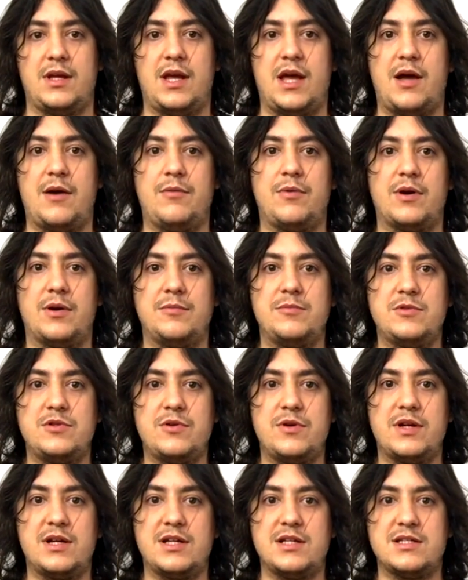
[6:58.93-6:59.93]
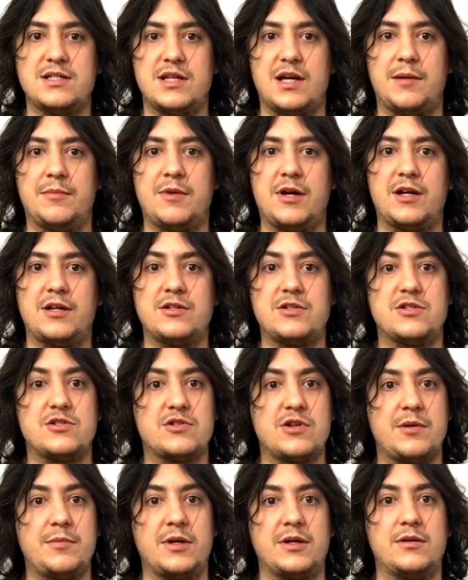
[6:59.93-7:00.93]
And what I'm doing is I'm not
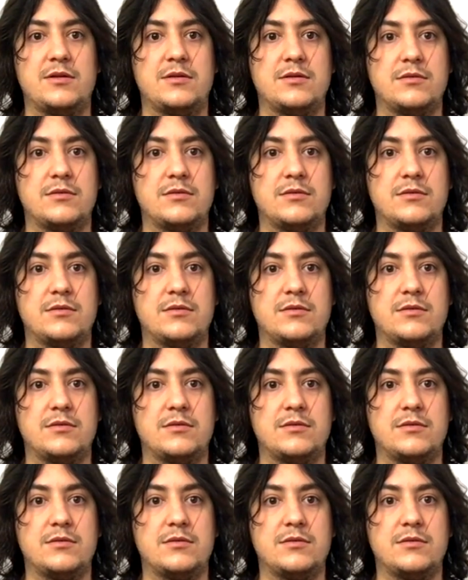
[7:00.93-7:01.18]
strumming,